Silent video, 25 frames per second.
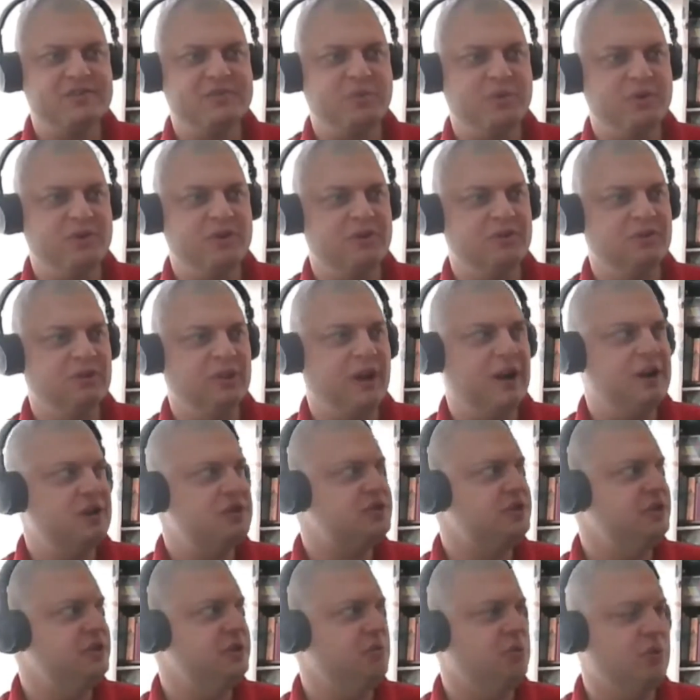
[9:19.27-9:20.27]
were
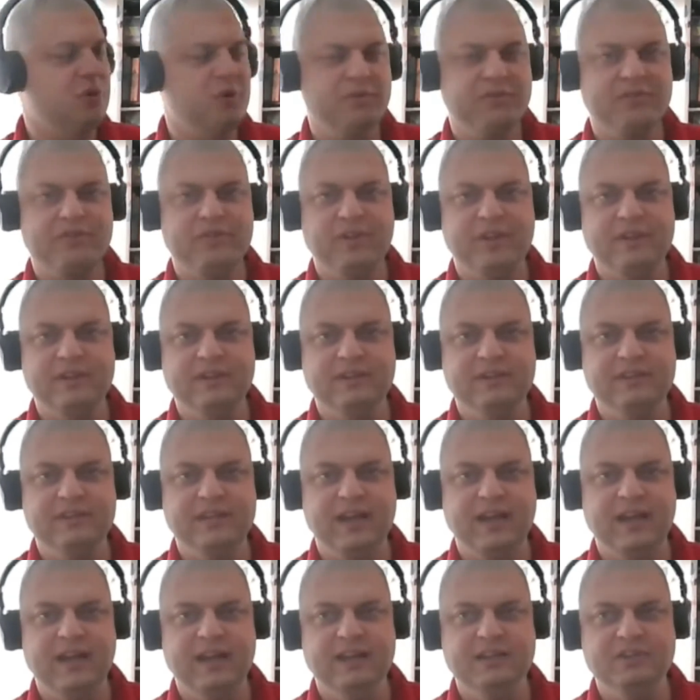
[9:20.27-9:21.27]
largely Ruth and
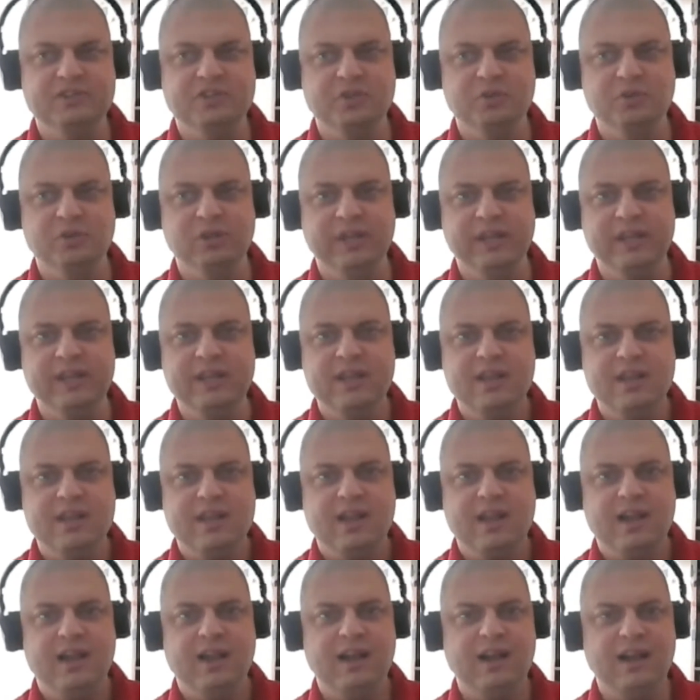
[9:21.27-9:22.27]
Julie.
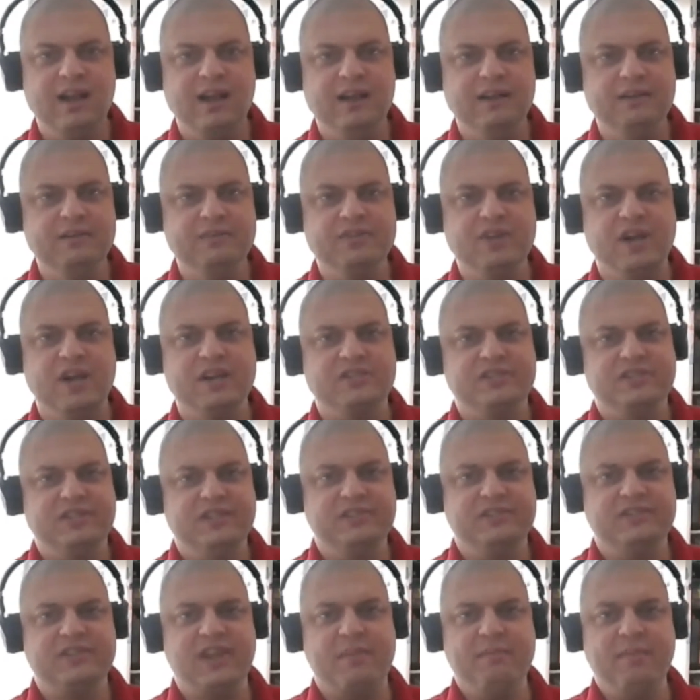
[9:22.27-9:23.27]
Josh
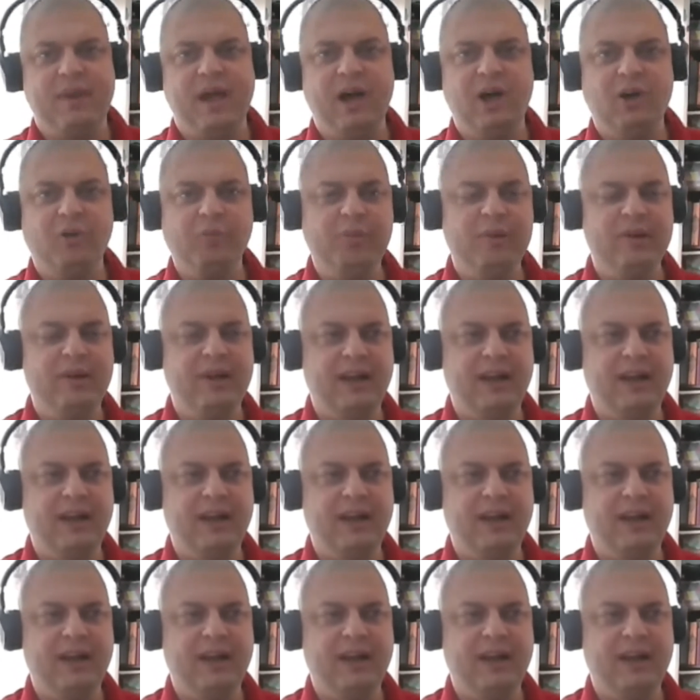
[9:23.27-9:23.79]
did some help.